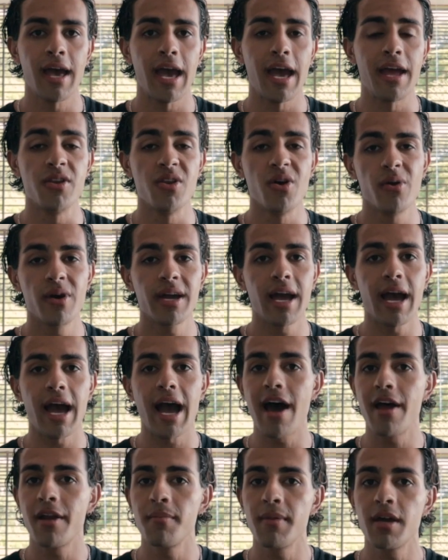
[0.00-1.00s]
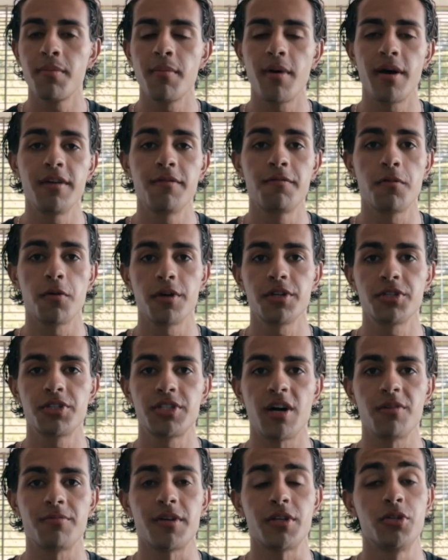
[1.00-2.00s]
and knowing how to make money for
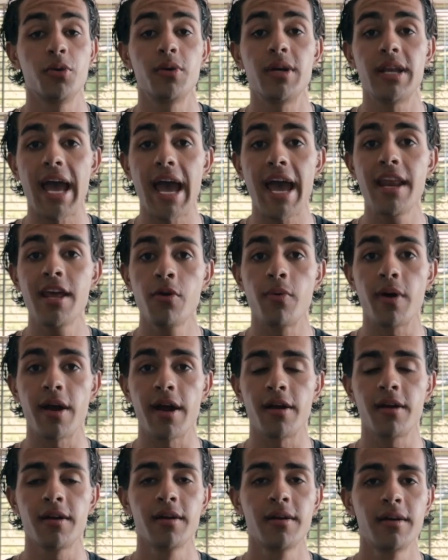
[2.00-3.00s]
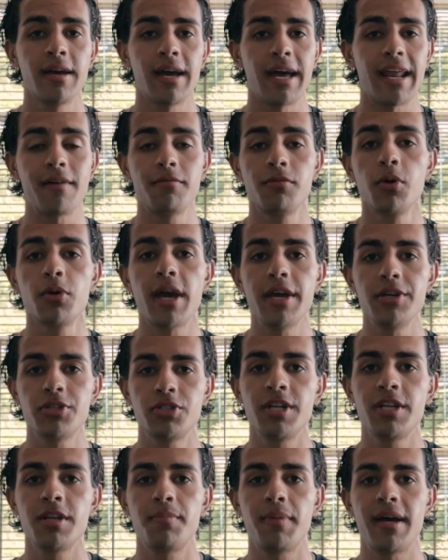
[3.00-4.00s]
yourself and do it anywhere and have
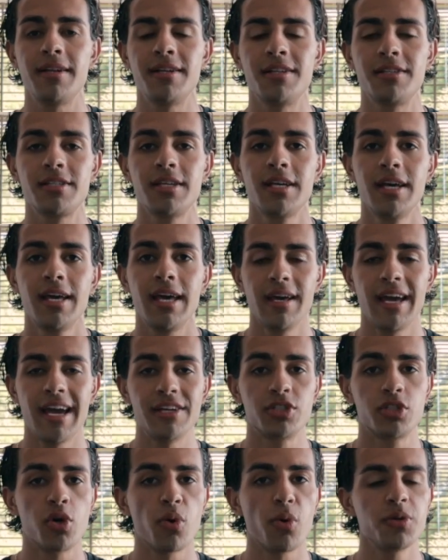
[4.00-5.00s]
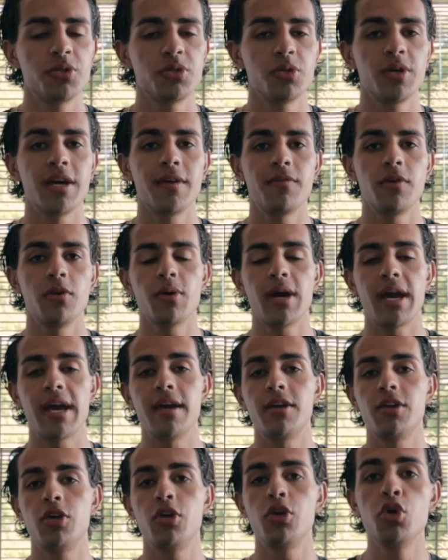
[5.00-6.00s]
location independence is going to give you a
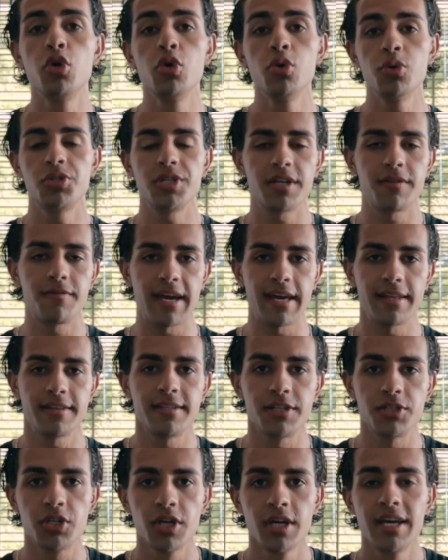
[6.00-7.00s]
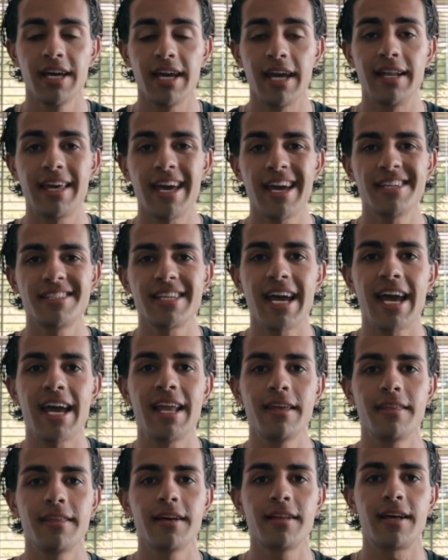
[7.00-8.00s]
huge advantage in case
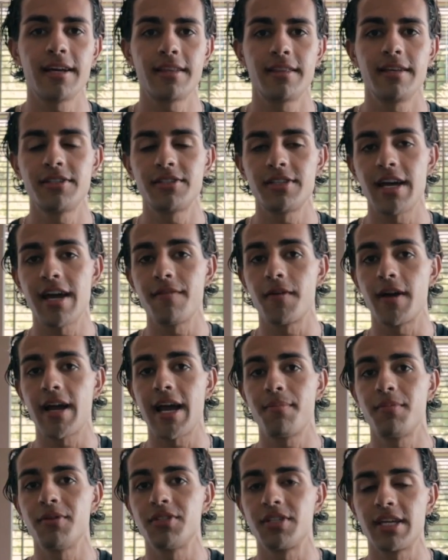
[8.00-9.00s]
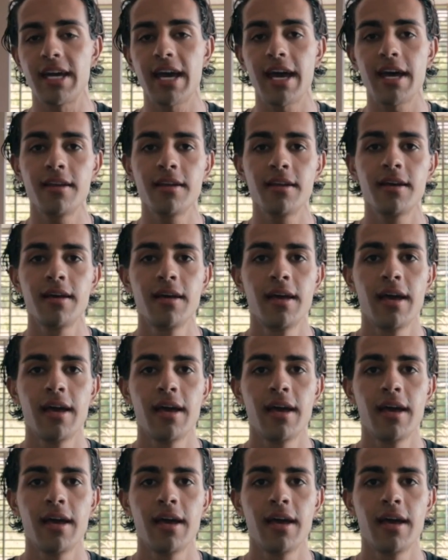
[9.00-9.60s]
anything like this ever happens again.